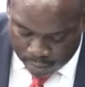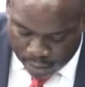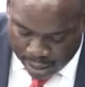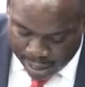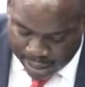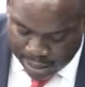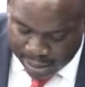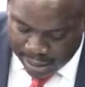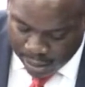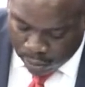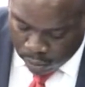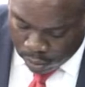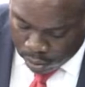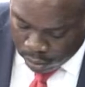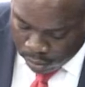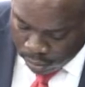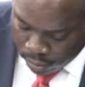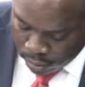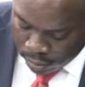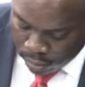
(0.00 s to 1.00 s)

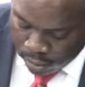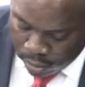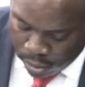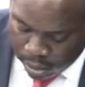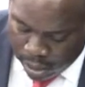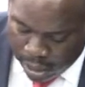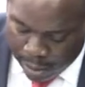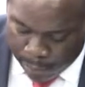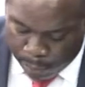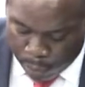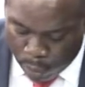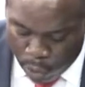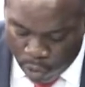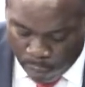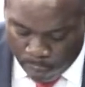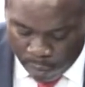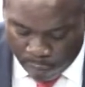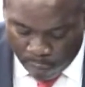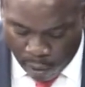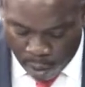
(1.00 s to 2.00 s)
NLECO
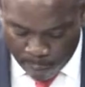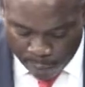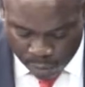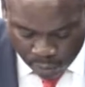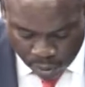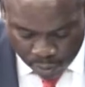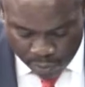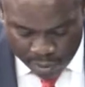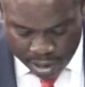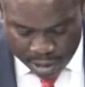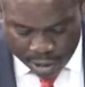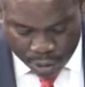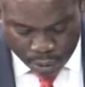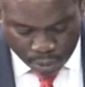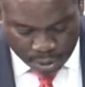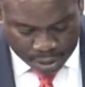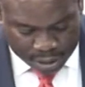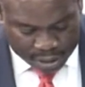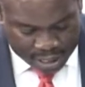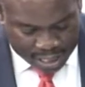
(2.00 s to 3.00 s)
improved performance was mainly due
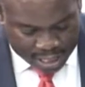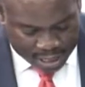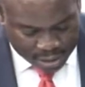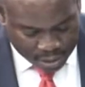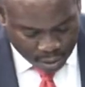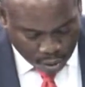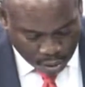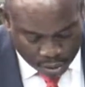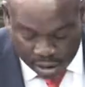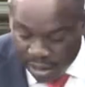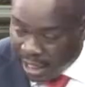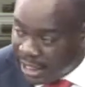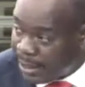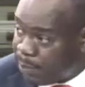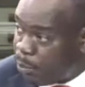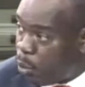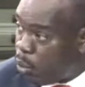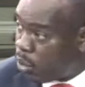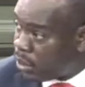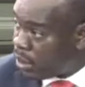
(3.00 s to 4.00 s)
to gains on the
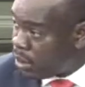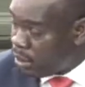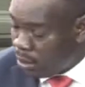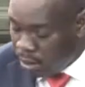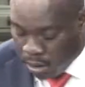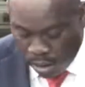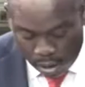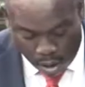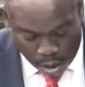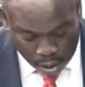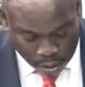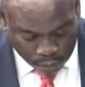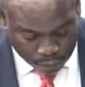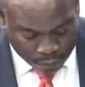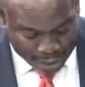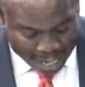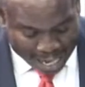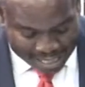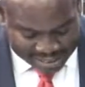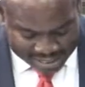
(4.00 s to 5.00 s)
disposal of
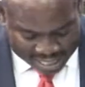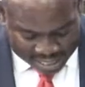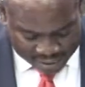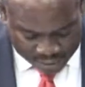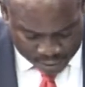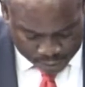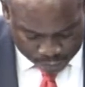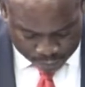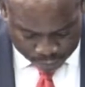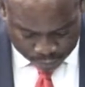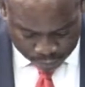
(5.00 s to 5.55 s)
assets.